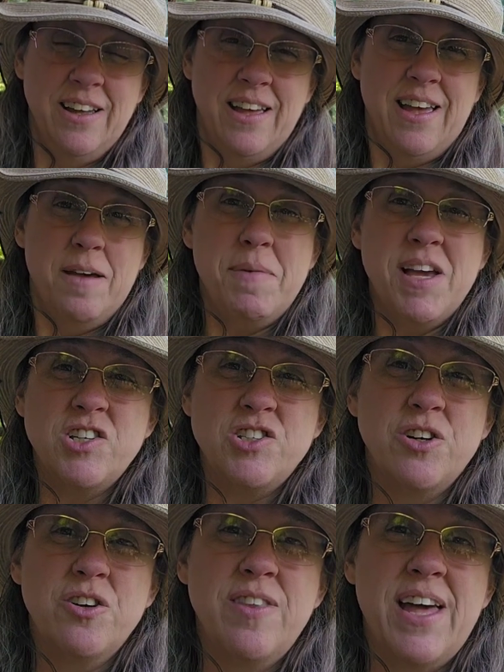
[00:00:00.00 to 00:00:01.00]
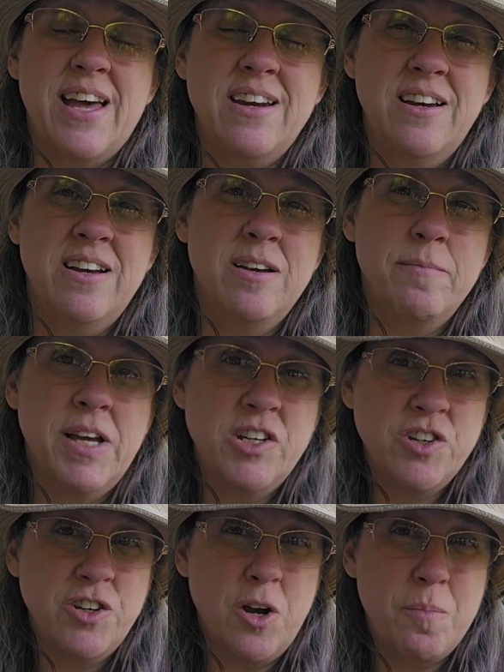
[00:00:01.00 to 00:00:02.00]
And make sure
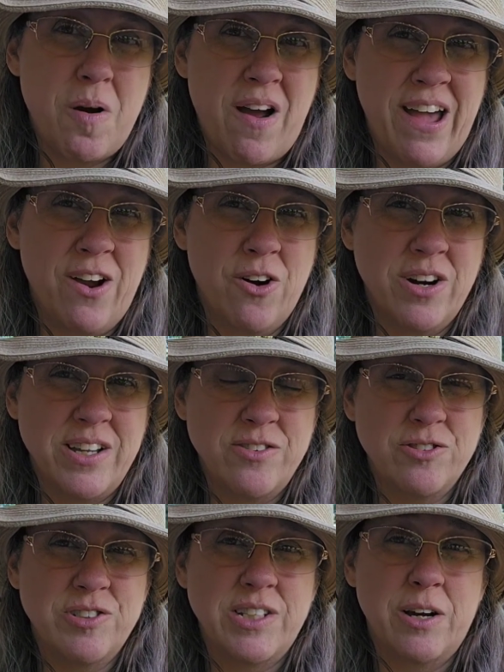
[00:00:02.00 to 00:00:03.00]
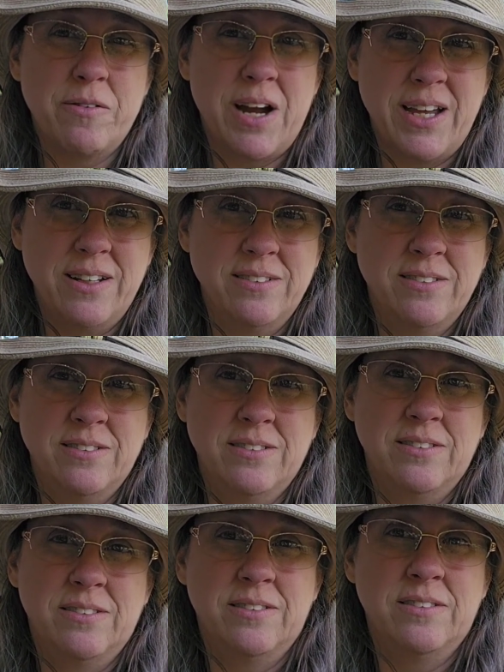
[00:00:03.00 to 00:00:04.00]
your priorities are set right.
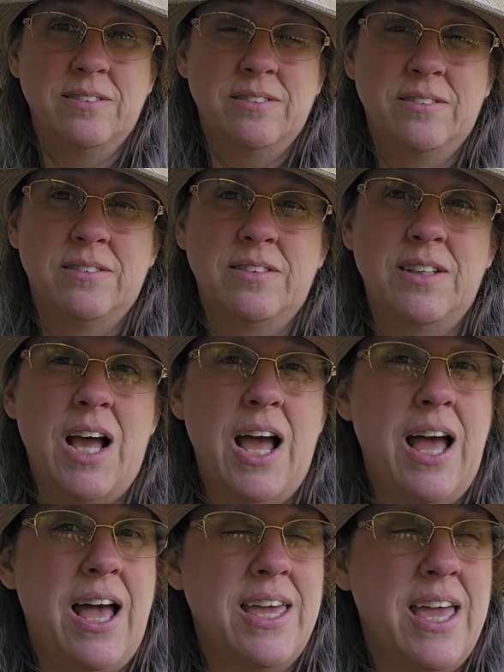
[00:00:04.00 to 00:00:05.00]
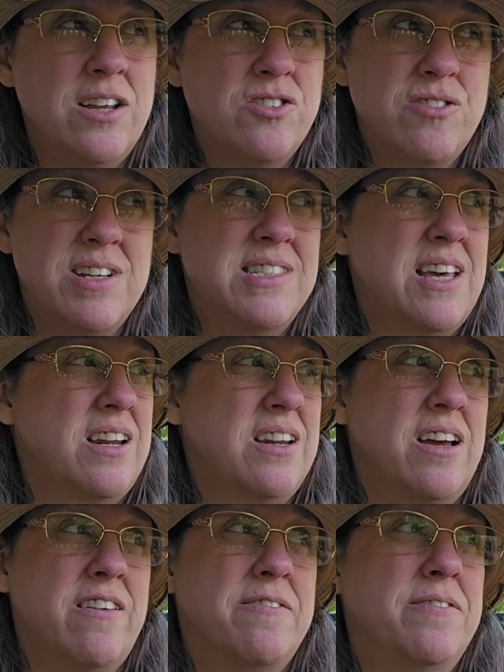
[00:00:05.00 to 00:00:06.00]
I can't stress that
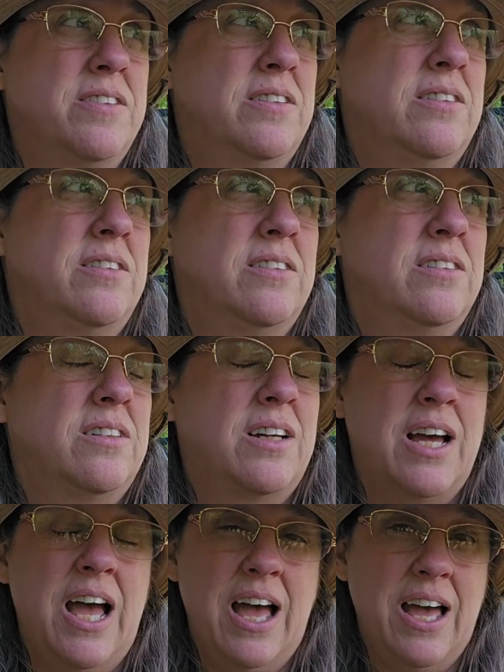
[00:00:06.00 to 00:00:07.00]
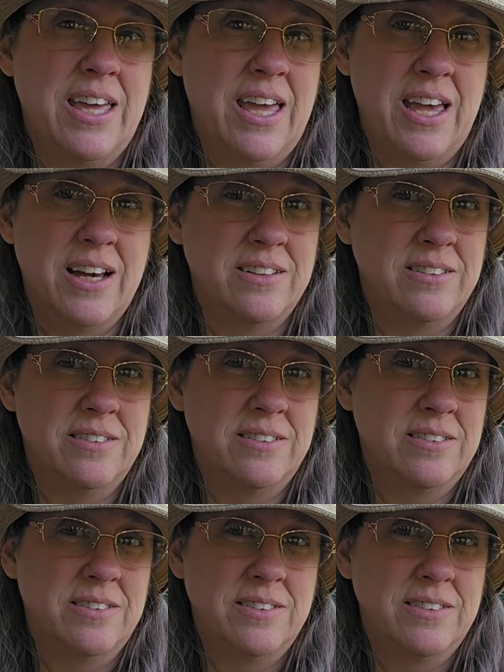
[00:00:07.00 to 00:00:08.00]
enough. I can't.
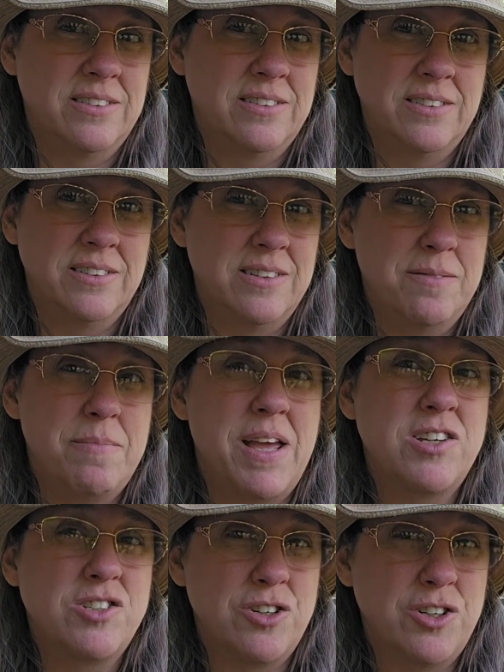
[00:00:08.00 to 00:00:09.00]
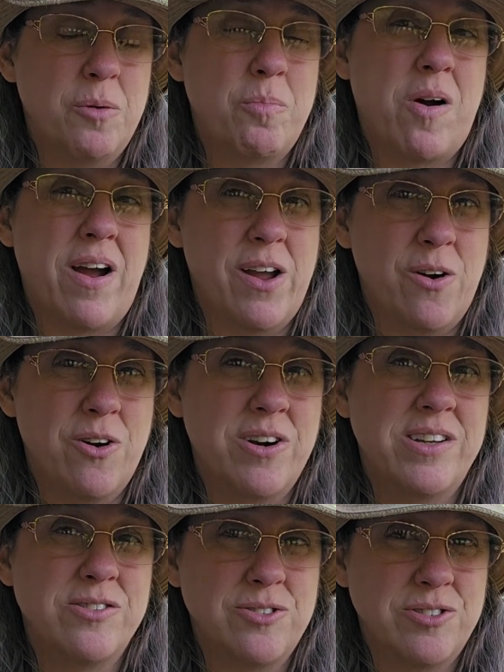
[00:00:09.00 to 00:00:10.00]
Make sure your
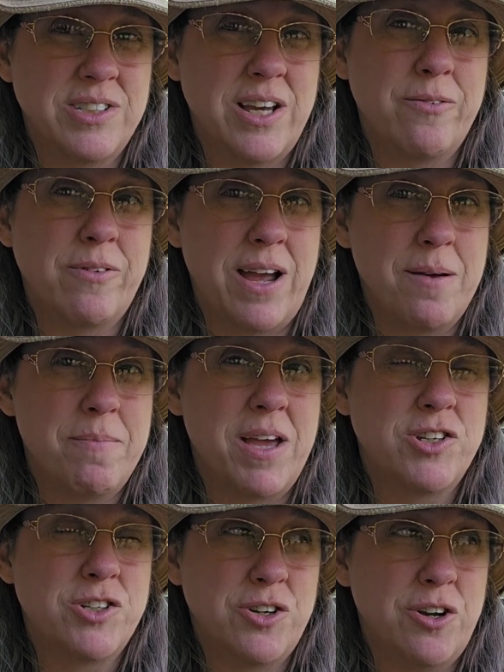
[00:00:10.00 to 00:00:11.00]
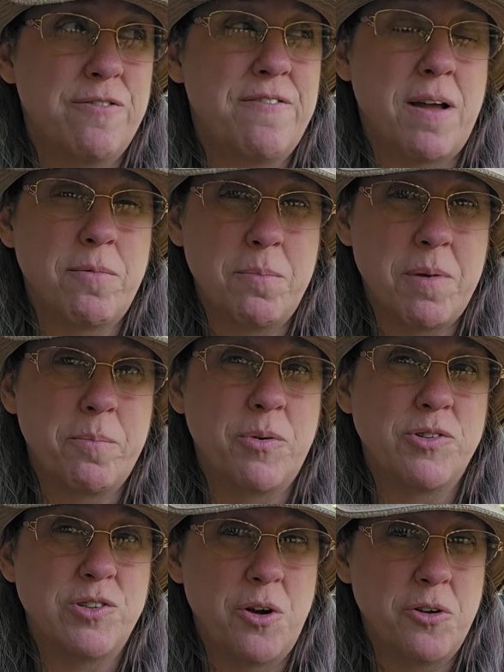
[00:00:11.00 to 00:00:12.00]
priorities are set right. Make sure your family
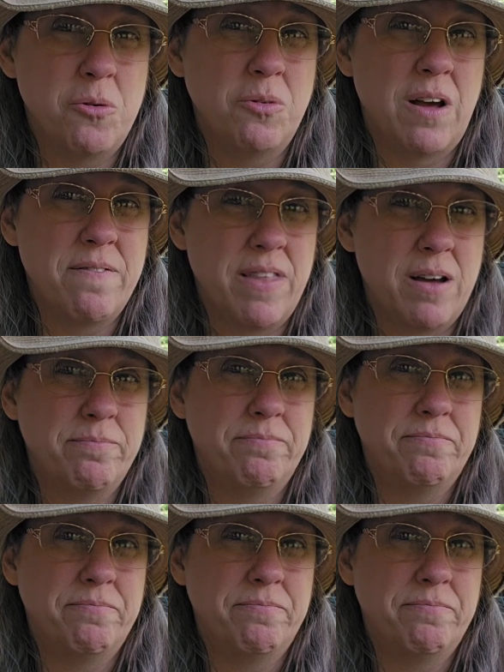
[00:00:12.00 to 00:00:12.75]
members know you love them.